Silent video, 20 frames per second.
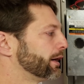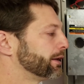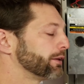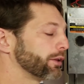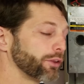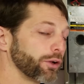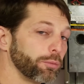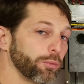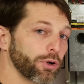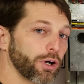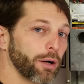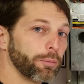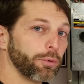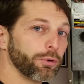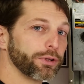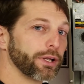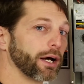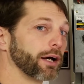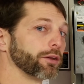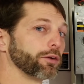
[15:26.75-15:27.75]
and the
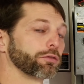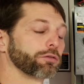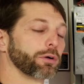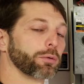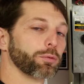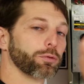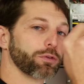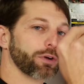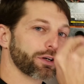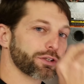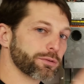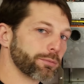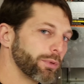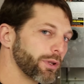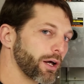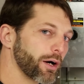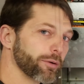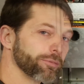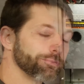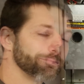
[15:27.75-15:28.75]
thermocouple down in the description section
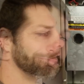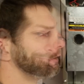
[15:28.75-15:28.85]
below.